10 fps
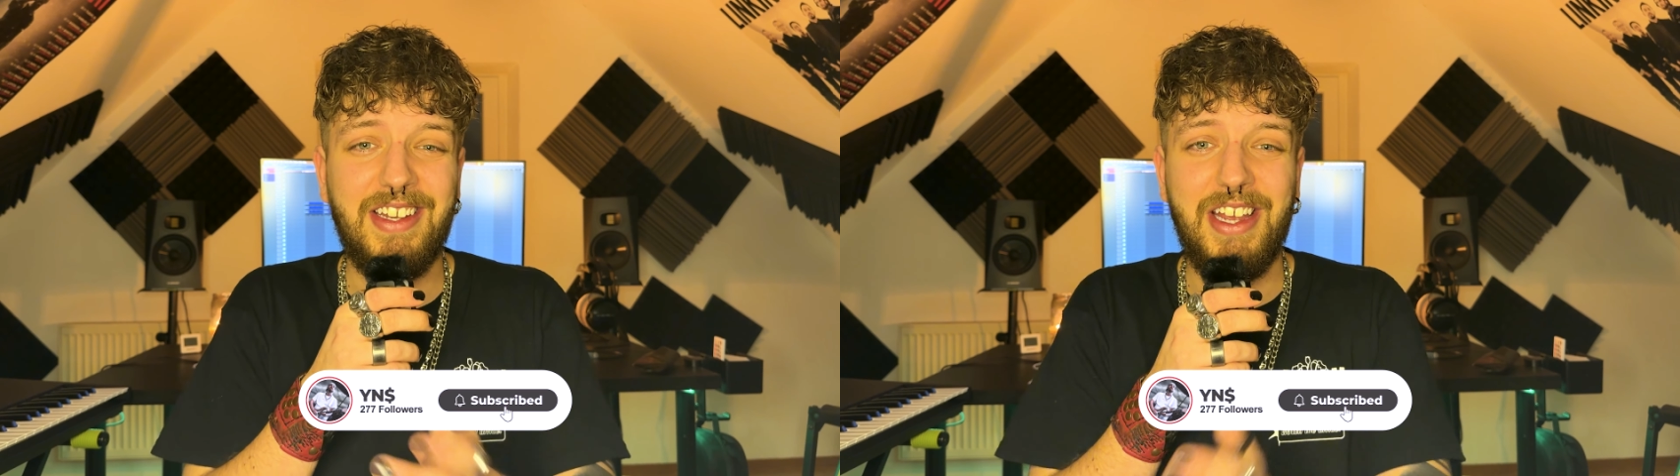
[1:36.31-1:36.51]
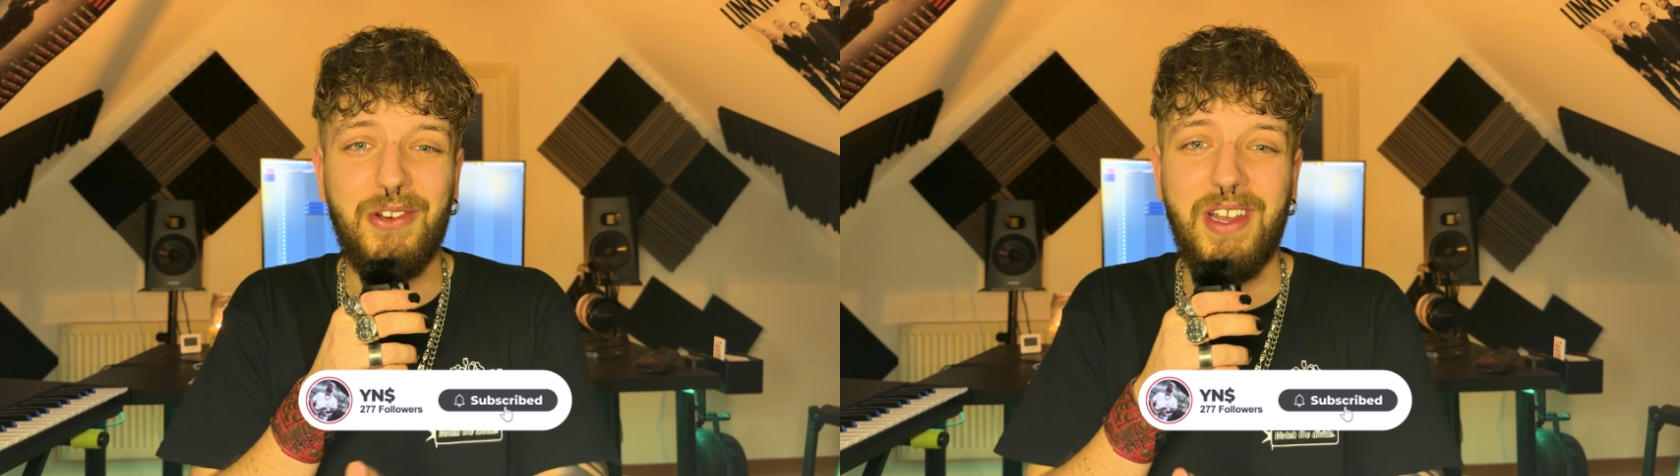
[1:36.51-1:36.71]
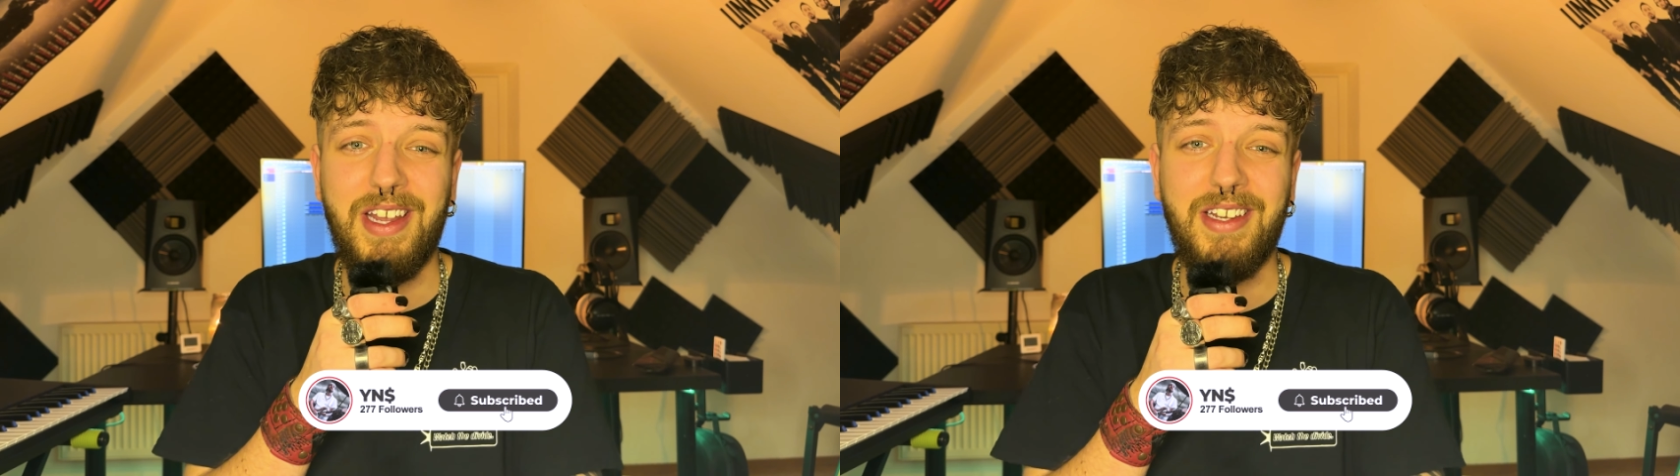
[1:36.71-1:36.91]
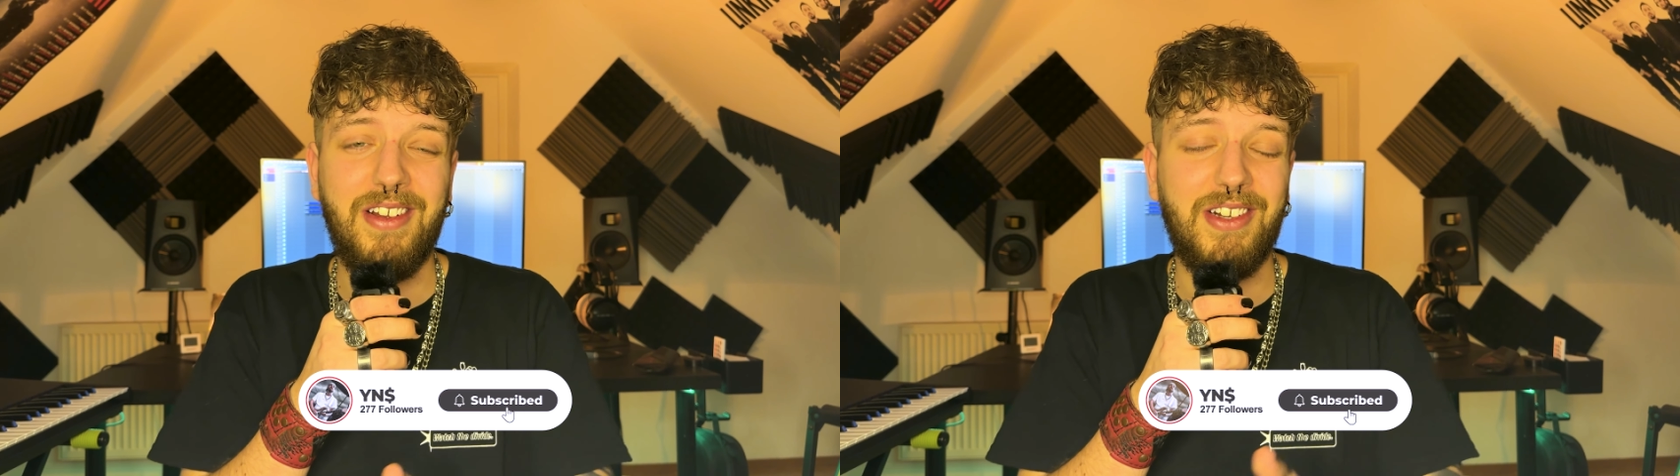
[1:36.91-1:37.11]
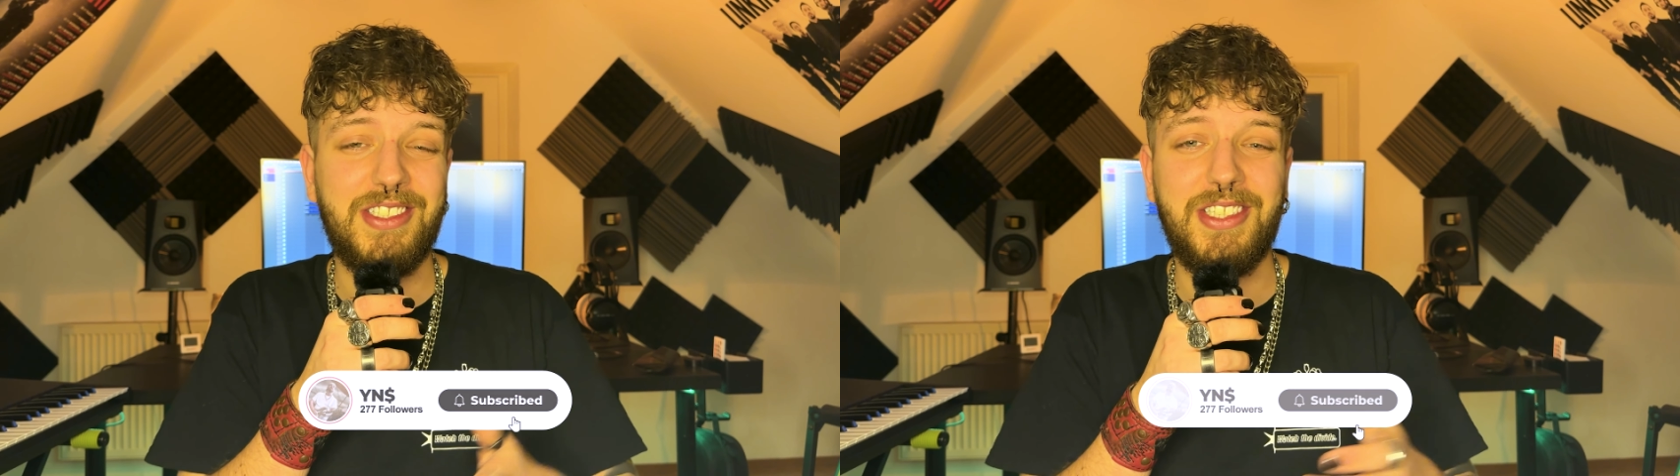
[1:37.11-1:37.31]
808
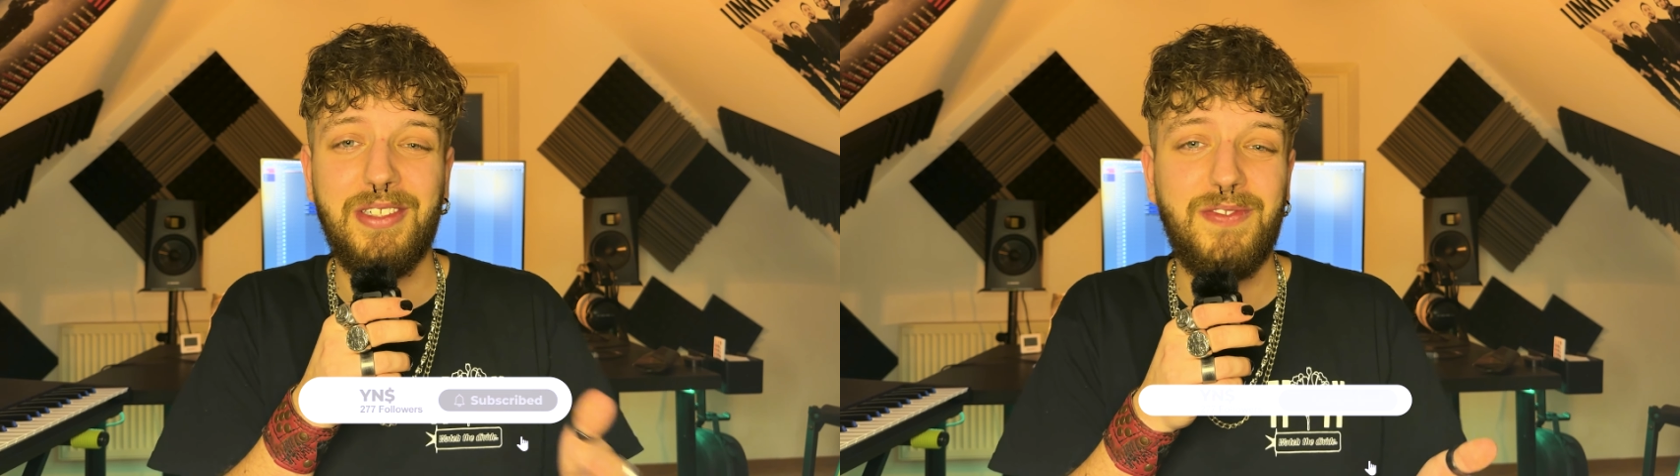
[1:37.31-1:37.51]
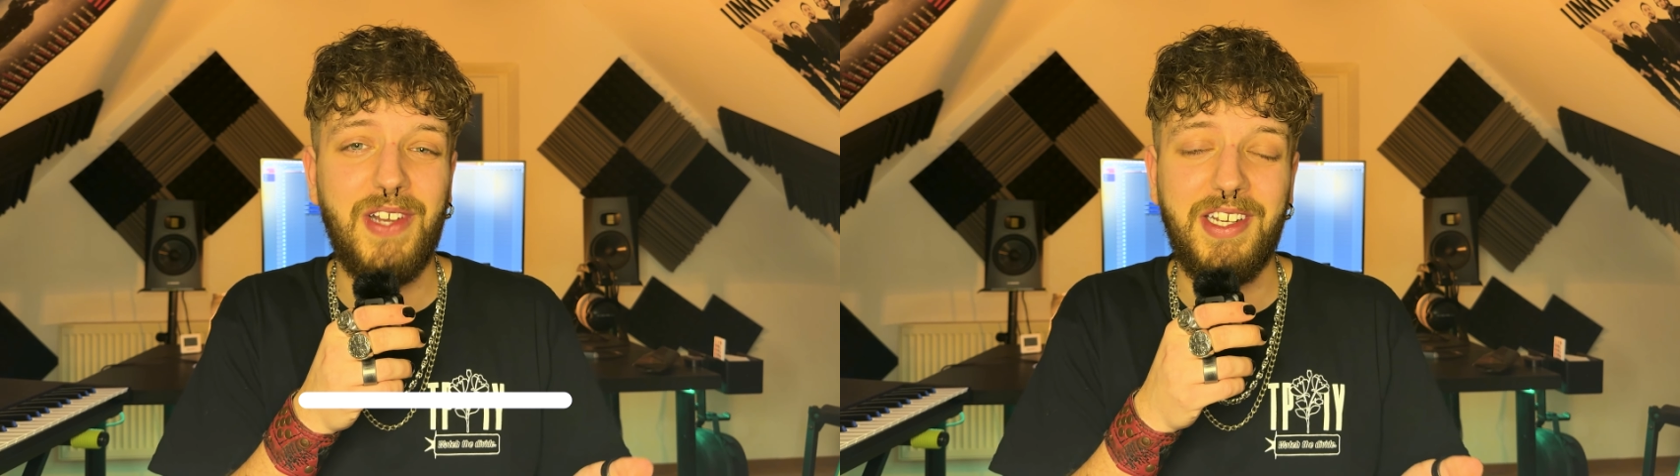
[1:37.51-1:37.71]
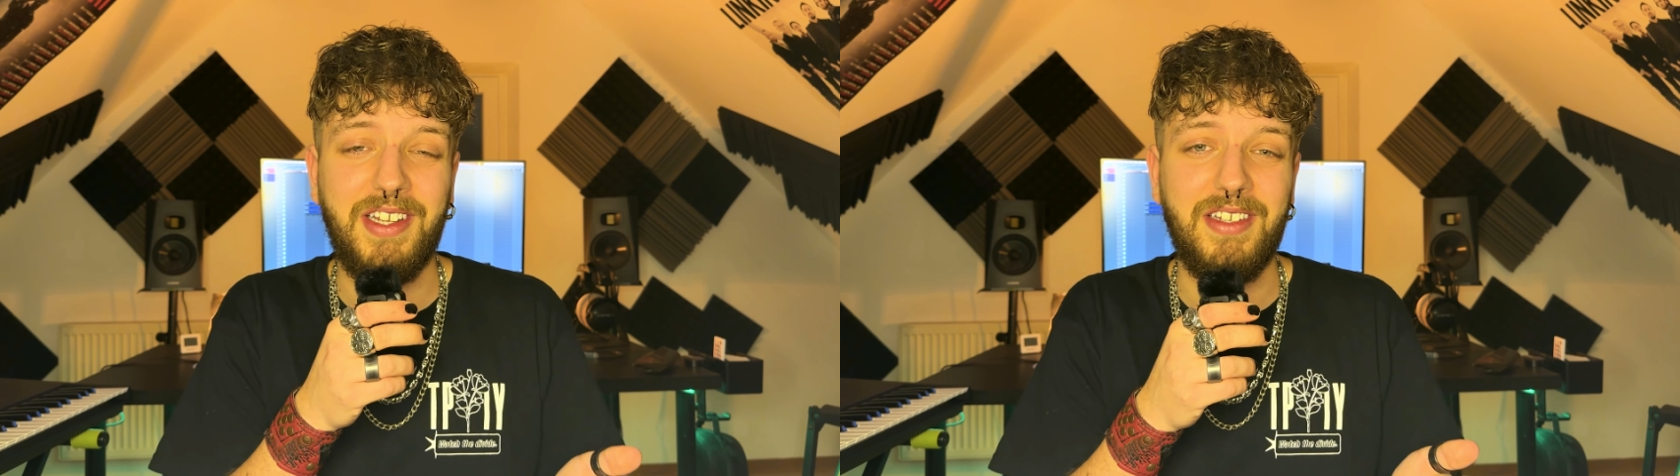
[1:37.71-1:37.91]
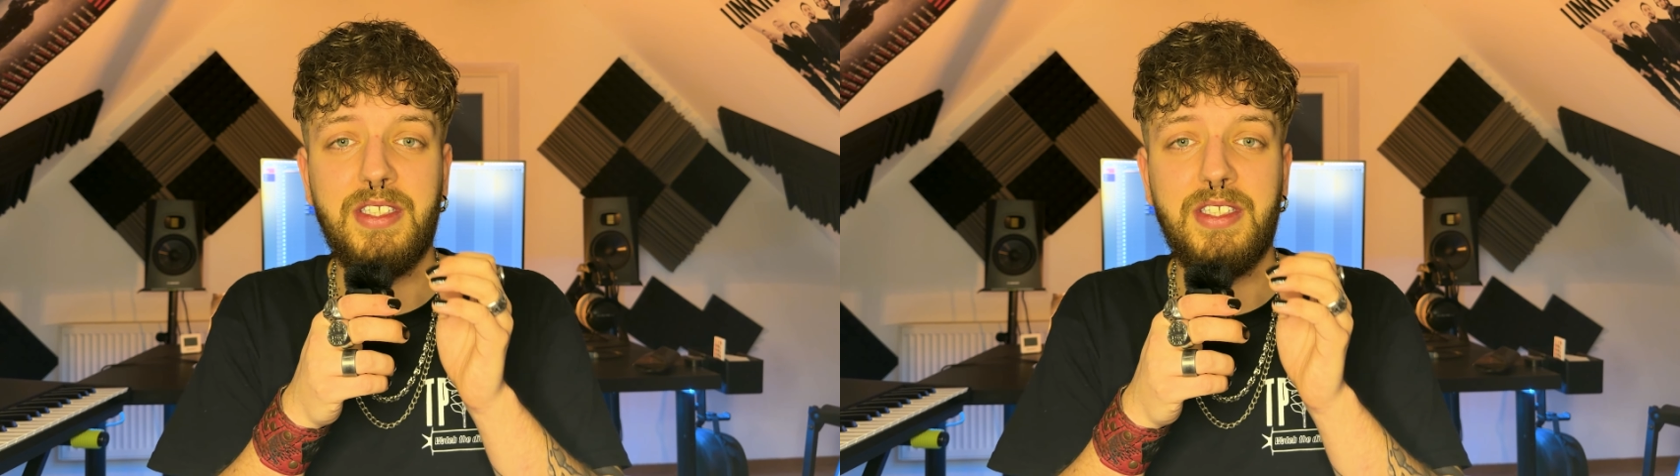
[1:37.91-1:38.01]
are still fighting.